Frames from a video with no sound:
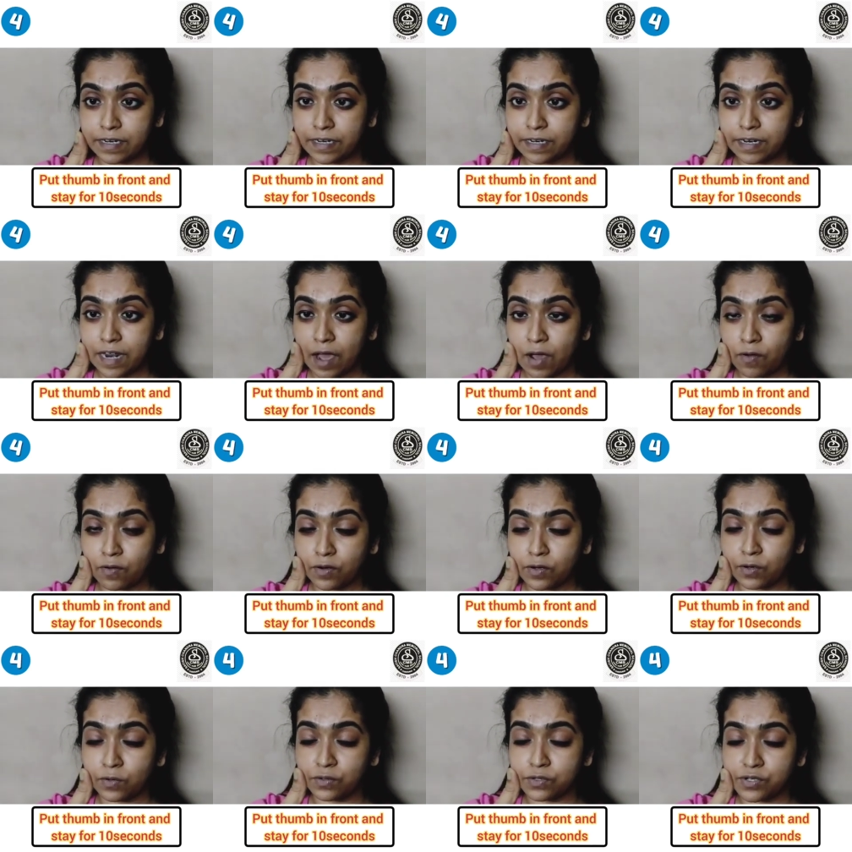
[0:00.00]
Now
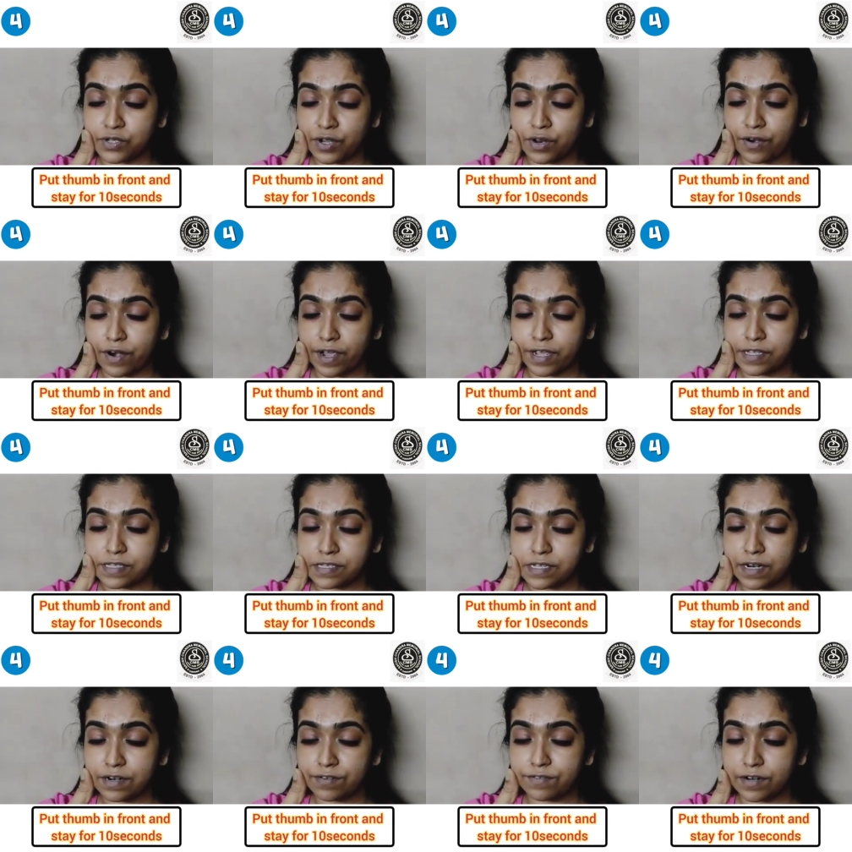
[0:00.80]
close your
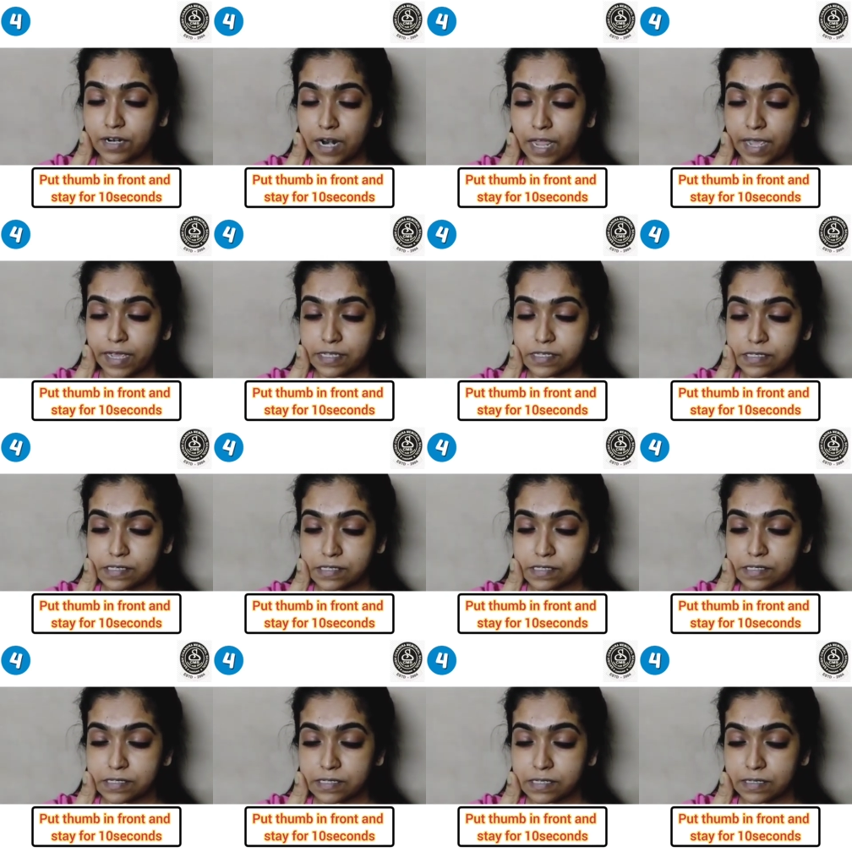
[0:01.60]
eyes and
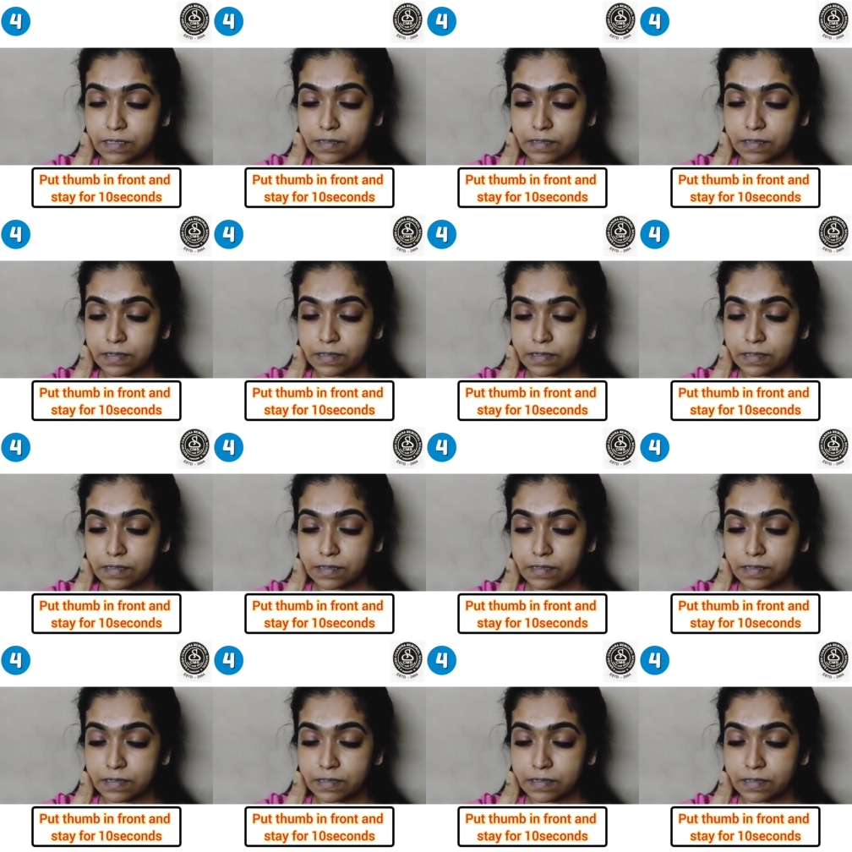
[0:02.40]
relax.